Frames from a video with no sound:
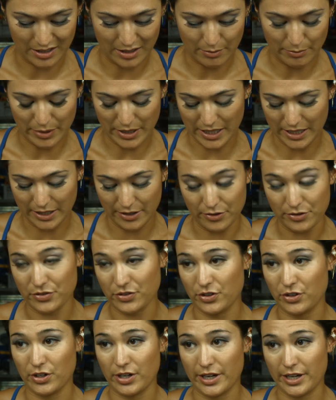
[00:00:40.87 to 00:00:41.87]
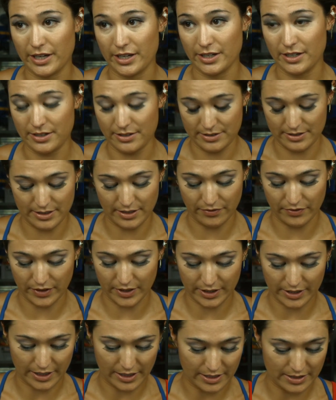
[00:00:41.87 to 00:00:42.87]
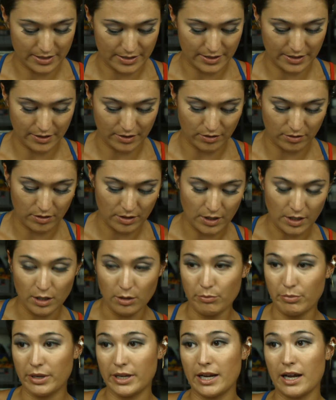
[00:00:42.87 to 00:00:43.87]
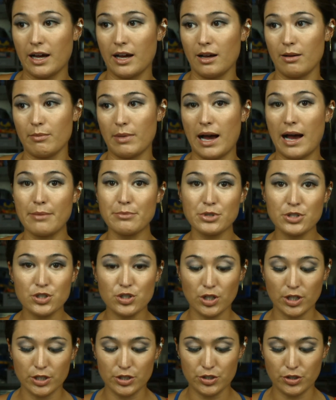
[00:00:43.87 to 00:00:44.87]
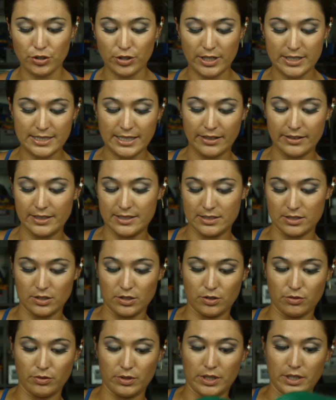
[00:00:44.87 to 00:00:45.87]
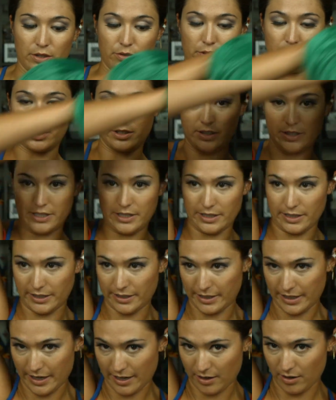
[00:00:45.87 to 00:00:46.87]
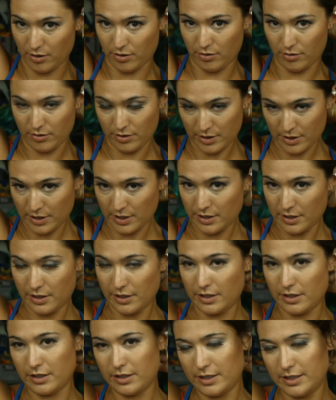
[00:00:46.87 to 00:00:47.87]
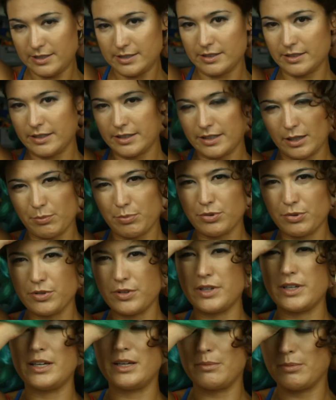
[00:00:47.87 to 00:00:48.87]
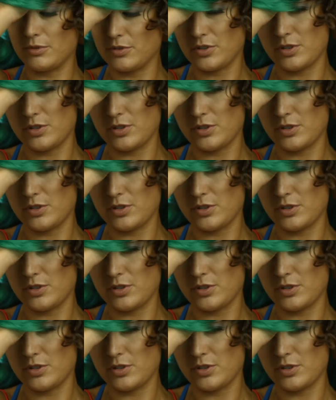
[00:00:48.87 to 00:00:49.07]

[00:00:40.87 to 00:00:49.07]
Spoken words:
pantyhose in your head and stuff like that. So, but I'm just trying to show you guys how these look really quickly and, like, how easily they're able to